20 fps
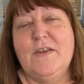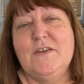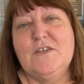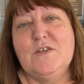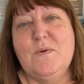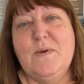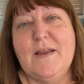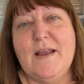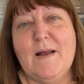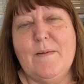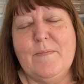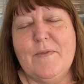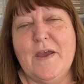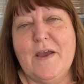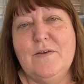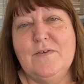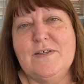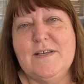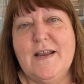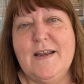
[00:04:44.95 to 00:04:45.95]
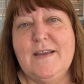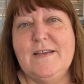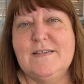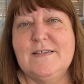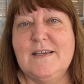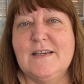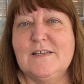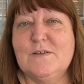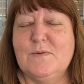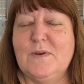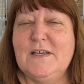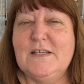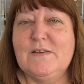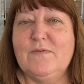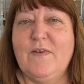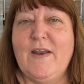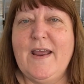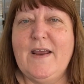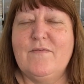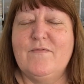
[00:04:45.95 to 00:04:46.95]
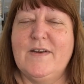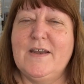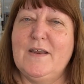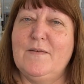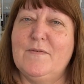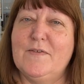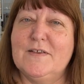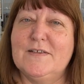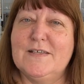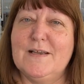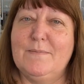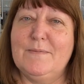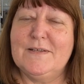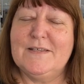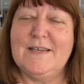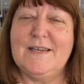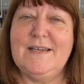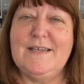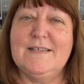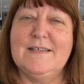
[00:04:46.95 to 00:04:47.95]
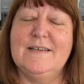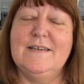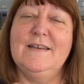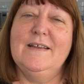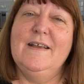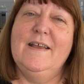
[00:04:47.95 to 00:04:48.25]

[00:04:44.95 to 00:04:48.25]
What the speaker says: doing up the hotel in 6 weeks flat, ready for the summer season.